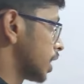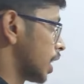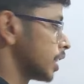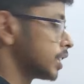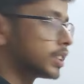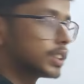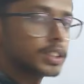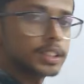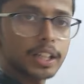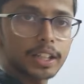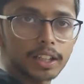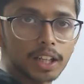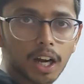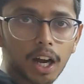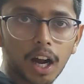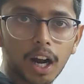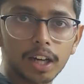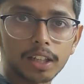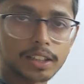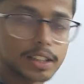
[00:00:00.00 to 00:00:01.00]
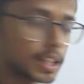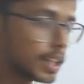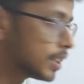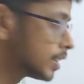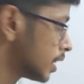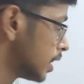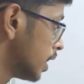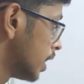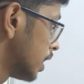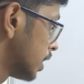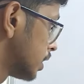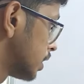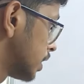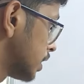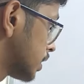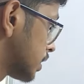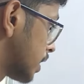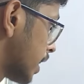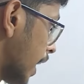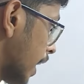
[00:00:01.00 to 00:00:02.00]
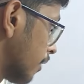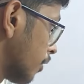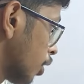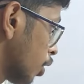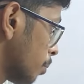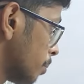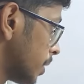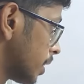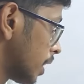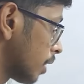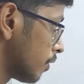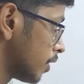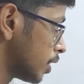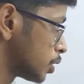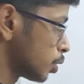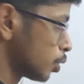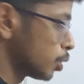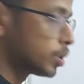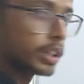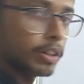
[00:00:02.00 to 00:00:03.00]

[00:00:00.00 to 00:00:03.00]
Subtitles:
charge inside the heart cells, this galvanometer will show